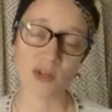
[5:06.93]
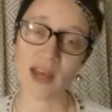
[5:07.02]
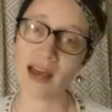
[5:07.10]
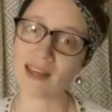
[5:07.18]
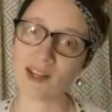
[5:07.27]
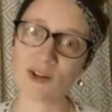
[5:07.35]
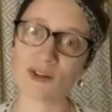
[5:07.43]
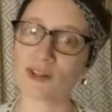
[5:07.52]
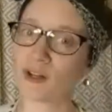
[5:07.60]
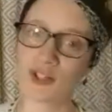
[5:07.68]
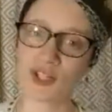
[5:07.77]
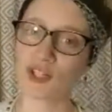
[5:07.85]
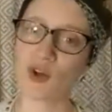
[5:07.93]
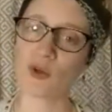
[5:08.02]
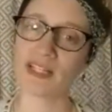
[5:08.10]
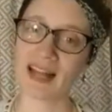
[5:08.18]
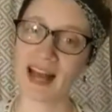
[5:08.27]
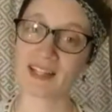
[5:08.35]
So yeah, you're just
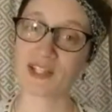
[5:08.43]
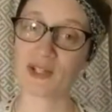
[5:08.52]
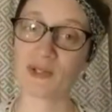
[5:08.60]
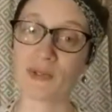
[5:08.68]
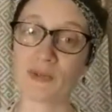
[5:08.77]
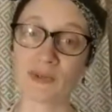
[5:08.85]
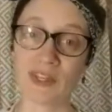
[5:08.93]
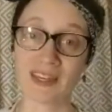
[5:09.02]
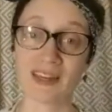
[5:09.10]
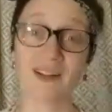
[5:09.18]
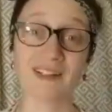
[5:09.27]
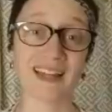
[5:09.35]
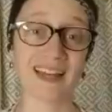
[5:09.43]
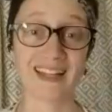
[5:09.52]
holding on to the guilt,